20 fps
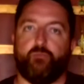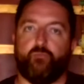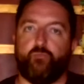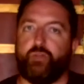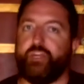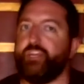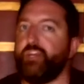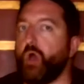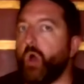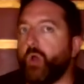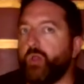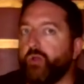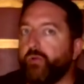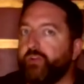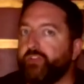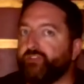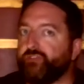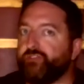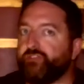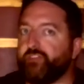we know you're
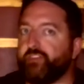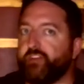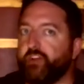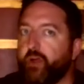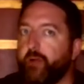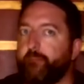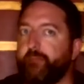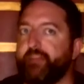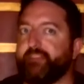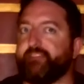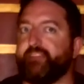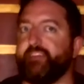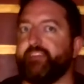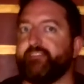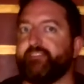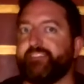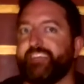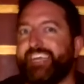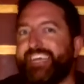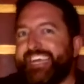interested in our
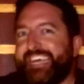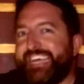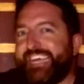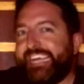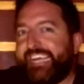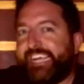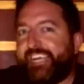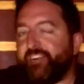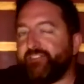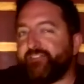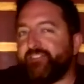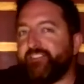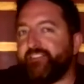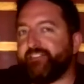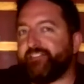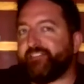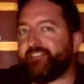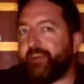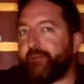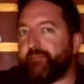business. Here's a little
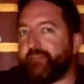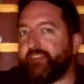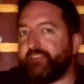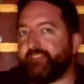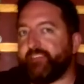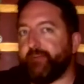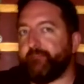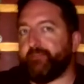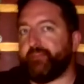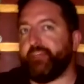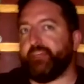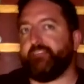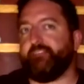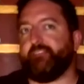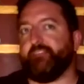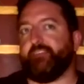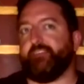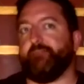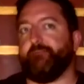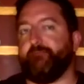something
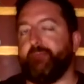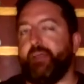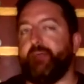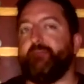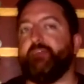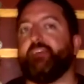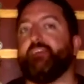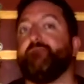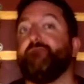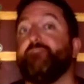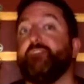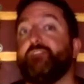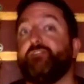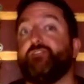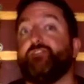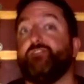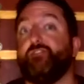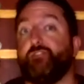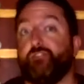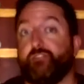to maybe convince
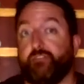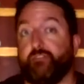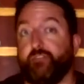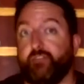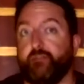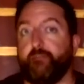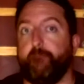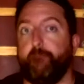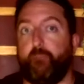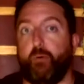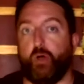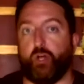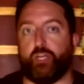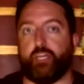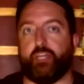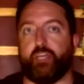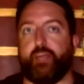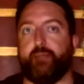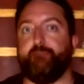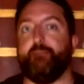you to book
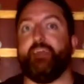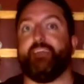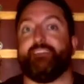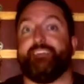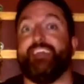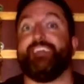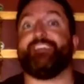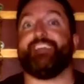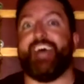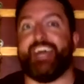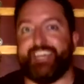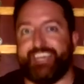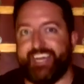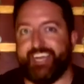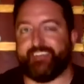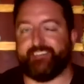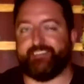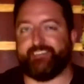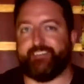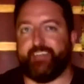and take that
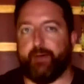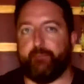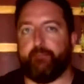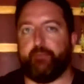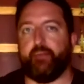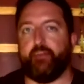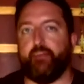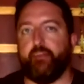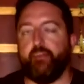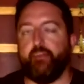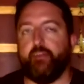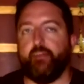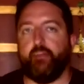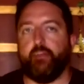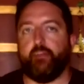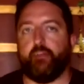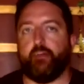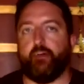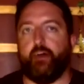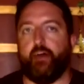next step.
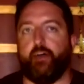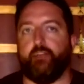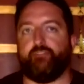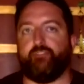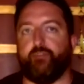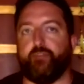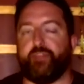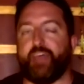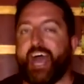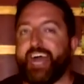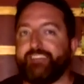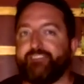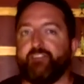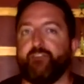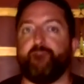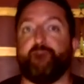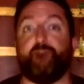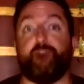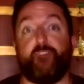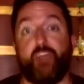So that's a
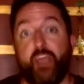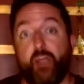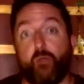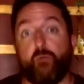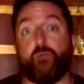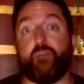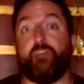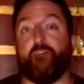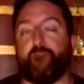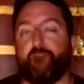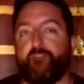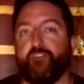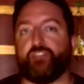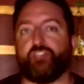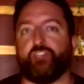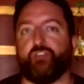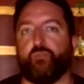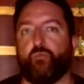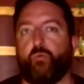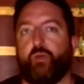very
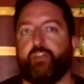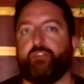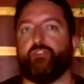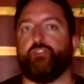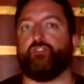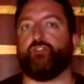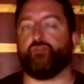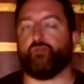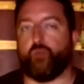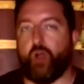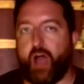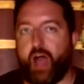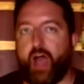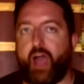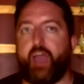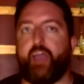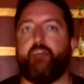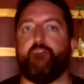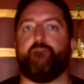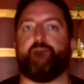efficient way to
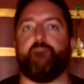drive